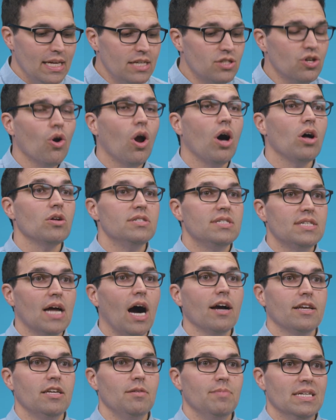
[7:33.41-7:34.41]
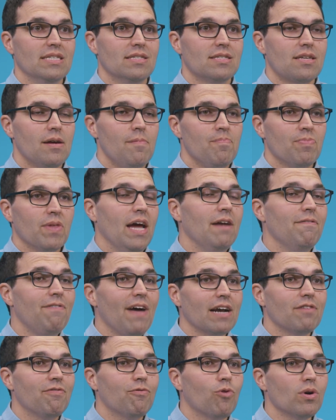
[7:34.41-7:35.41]
These are all documents. In
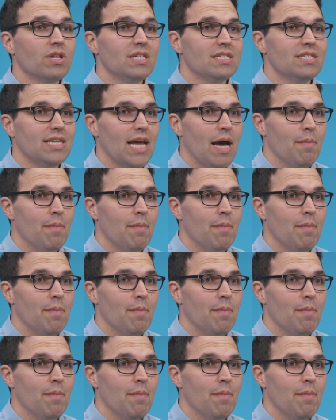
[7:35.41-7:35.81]
fact, for this